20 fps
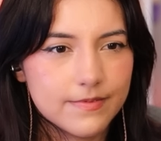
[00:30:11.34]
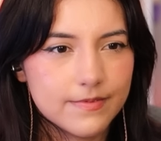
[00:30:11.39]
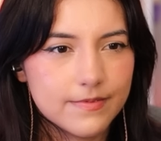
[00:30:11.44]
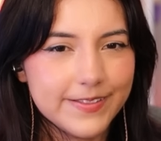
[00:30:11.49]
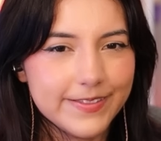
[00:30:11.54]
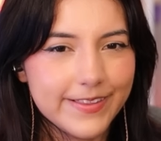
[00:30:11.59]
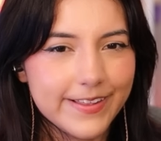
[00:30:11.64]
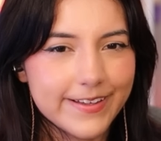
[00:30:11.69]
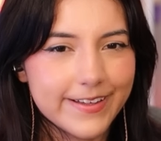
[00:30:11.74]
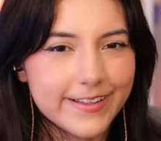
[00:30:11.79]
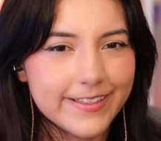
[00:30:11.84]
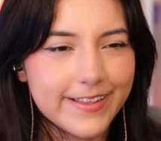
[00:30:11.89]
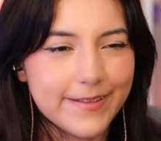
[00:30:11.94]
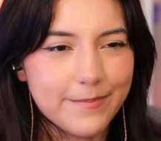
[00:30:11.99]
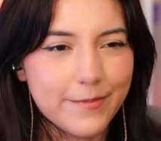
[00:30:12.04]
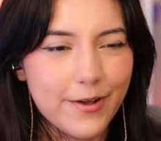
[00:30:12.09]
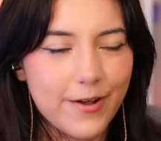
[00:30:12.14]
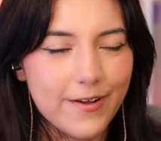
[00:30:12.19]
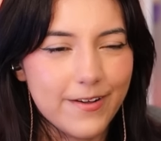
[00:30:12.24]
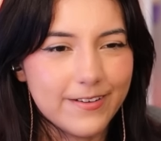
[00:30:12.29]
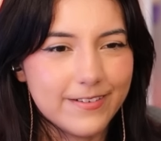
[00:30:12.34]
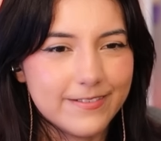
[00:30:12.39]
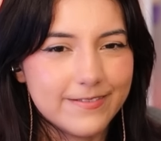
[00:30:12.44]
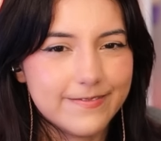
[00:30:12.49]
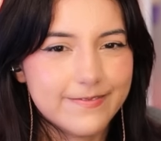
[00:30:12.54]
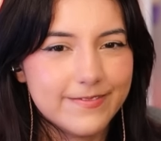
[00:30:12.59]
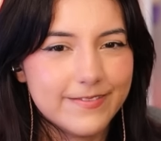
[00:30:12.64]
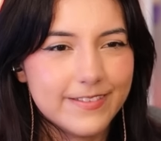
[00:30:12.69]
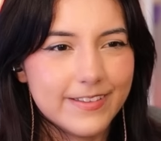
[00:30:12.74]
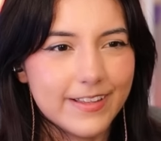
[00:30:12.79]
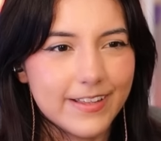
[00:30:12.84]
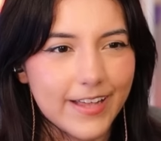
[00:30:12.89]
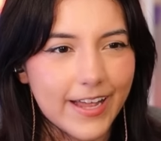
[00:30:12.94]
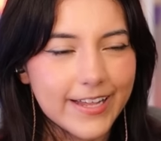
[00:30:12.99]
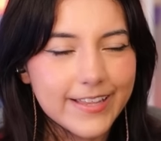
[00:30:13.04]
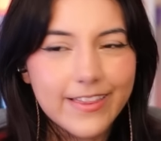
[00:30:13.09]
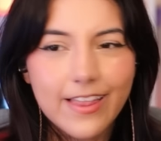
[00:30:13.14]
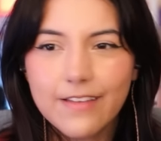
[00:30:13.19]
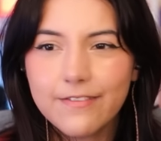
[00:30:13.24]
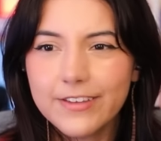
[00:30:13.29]
Look at them all.
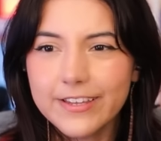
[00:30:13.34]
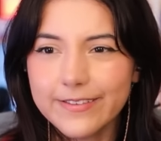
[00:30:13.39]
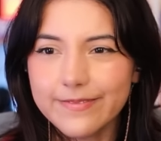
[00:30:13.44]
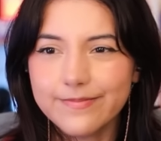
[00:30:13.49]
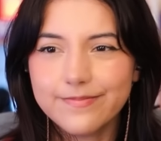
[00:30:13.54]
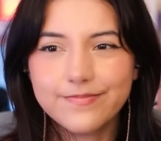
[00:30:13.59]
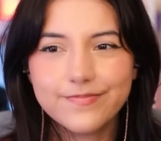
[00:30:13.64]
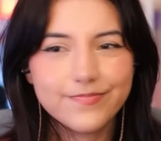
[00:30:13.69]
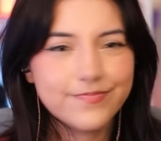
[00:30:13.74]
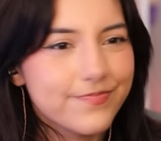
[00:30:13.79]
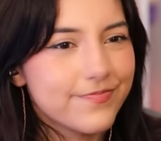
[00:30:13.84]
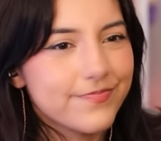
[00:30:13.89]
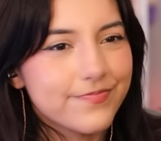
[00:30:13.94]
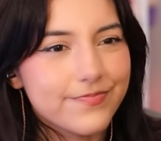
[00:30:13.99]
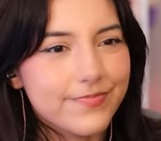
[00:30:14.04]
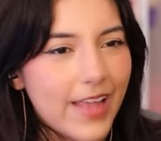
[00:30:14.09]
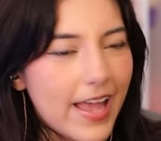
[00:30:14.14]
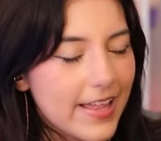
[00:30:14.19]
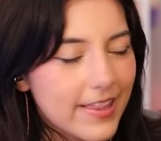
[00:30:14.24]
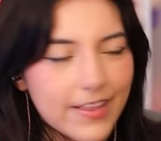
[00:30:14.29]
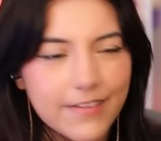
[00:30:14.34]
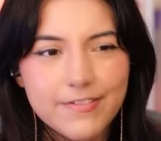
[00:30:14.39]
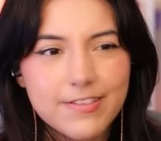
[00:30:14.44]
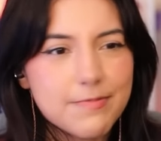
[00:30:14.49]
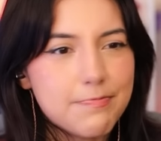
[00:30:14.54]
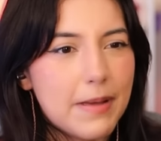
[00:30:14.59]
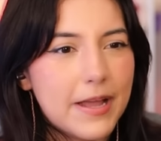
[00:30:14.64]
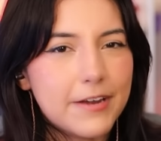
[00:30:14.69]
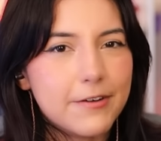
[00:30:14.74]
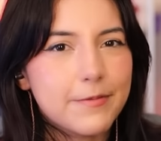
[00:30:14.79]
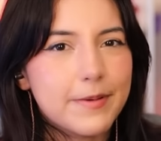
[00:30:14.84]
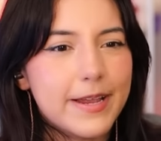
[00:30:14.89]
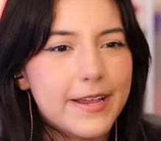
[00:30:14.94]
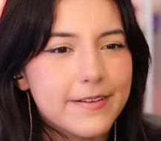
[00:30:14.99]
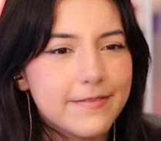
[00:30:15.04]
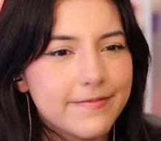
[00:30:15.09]
I love it. I love Spider-Man.